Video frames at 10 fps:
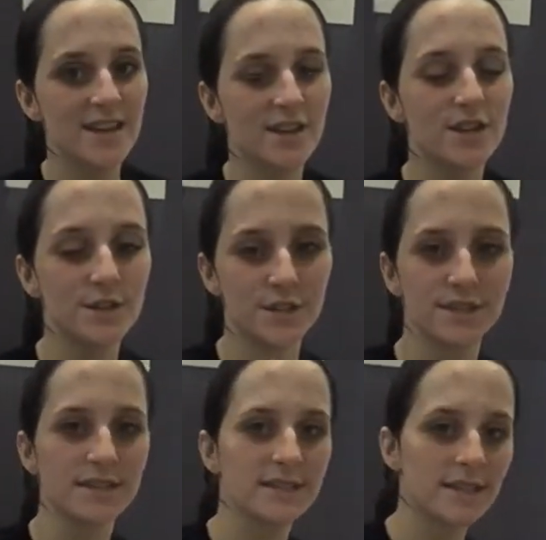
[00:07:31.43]
You can use
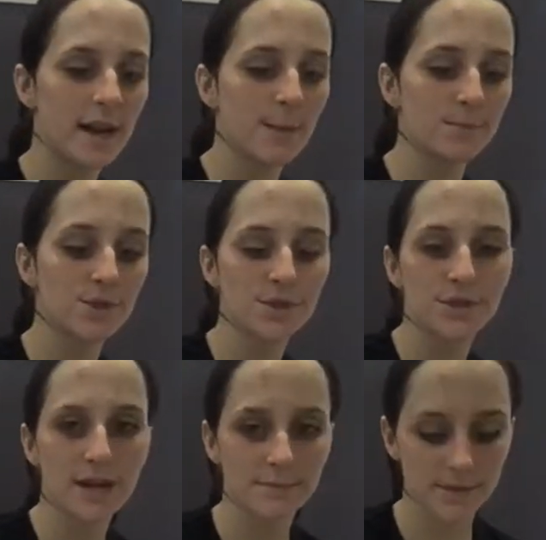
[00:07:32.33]
this um, two
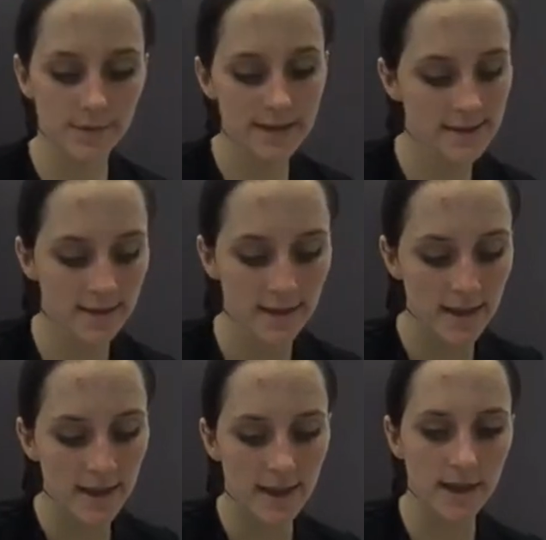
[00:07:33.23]
times a week,
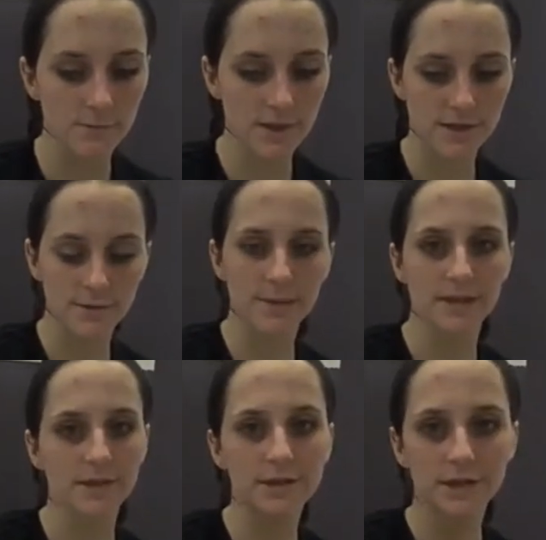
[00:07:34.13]
and with your
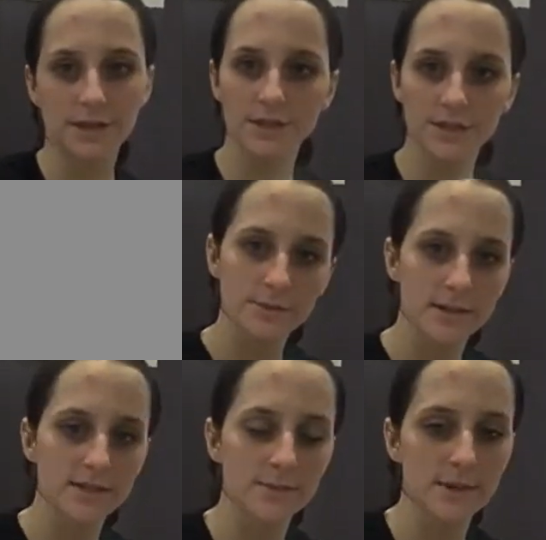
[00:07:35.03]
peel, you can use it
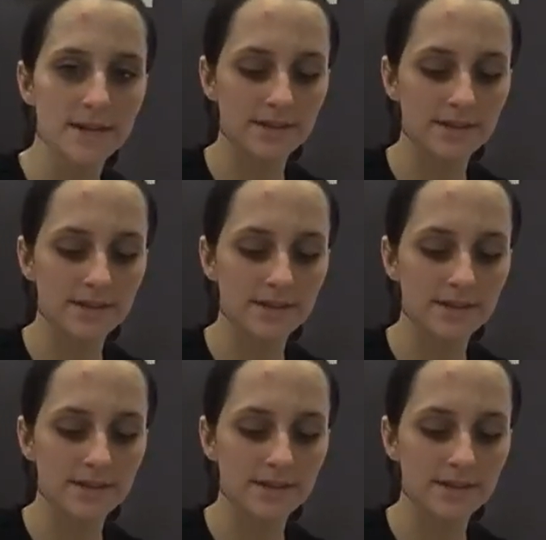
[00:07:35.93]
once a week.